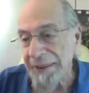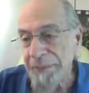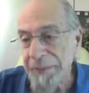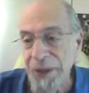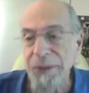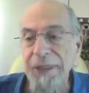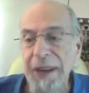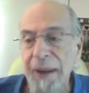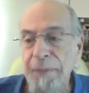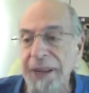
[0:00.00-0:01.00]
huge
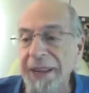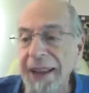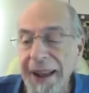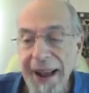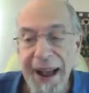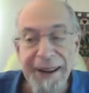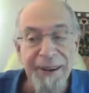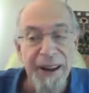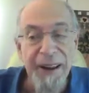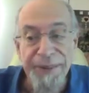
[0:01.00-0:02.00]
topic. I'd
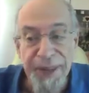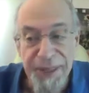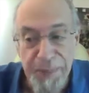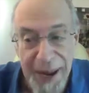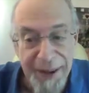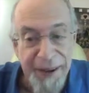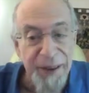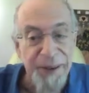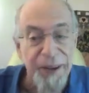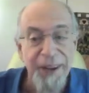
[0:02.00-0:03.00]
love to spend
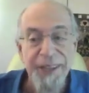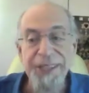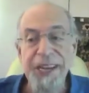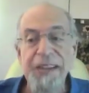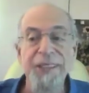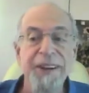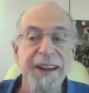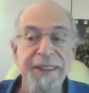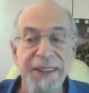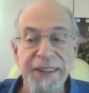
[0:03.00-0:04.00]
another session
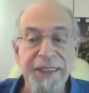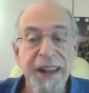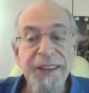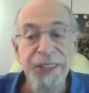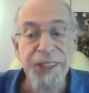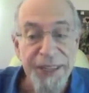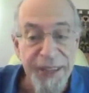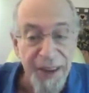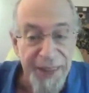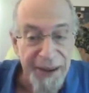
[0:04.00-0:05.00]
like this
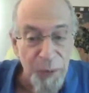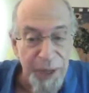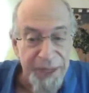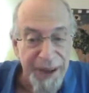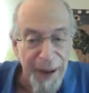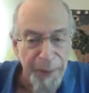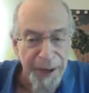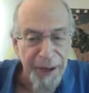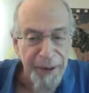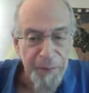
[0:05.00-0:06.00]
just on that one
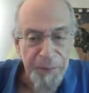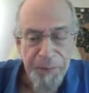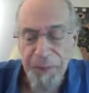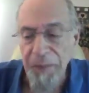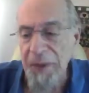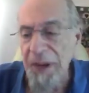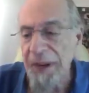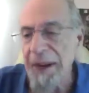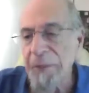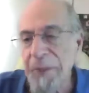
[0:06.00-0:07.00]
topic.
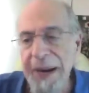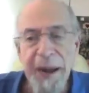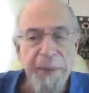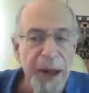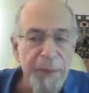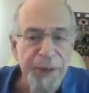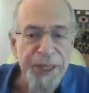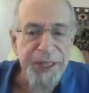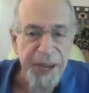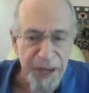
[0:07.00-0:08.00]
But I
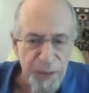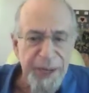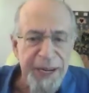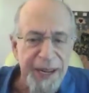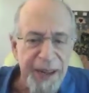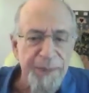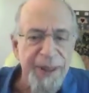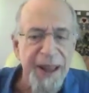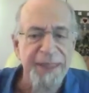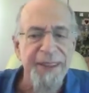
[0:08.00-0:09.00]
appreciate your bringing up
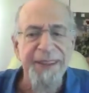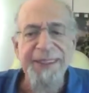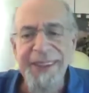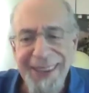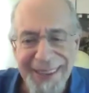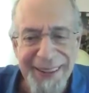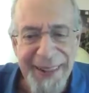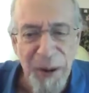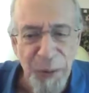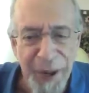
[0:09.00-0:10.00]
the ethics in
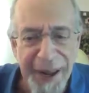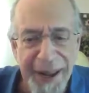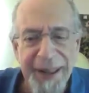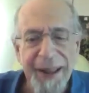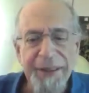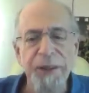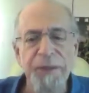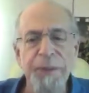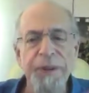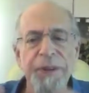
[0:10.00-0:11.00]
that way.
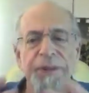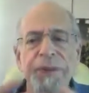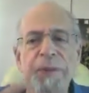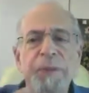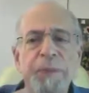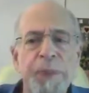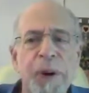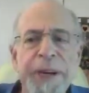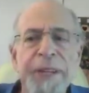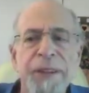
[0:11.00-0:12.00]
You
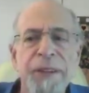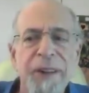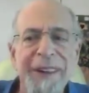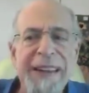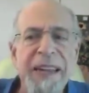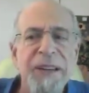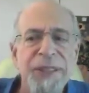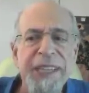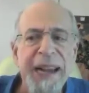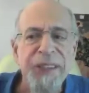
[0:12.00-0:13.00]
pointed to the
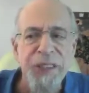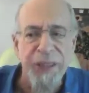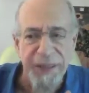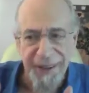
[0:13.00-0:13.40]
intersection